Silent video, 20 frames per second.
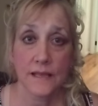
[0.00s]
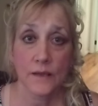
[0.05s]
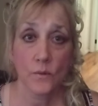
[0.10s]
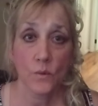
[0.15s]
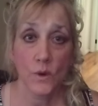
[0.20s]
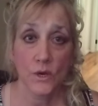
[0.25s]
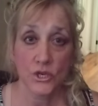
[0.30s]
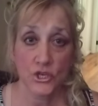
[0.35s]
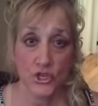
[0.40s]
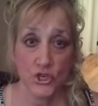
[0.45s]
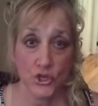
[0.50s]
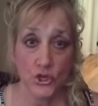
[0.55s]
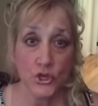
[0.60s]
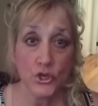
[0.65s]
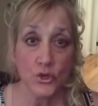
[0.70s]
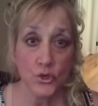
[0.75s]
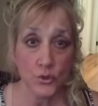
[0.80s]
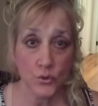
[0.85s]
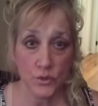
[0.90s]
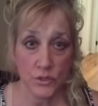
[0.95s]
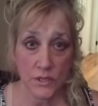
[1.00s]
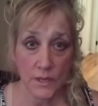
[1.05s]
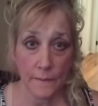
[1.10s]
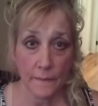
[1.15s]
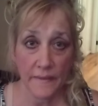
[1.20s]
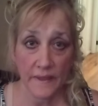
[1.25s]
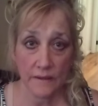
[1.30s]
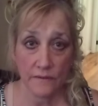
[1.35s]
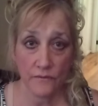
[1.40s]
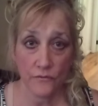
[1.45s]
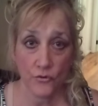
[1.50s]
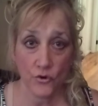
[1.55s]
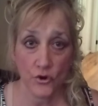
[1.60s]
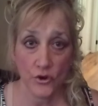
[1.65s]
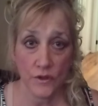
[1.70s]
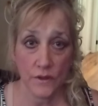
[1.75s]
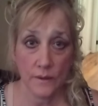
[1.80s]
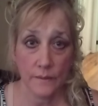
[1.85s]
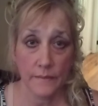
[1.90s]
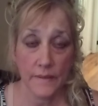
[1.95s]
They want you to do something
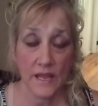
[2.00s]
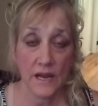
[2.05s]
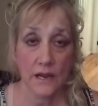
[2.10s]
for them.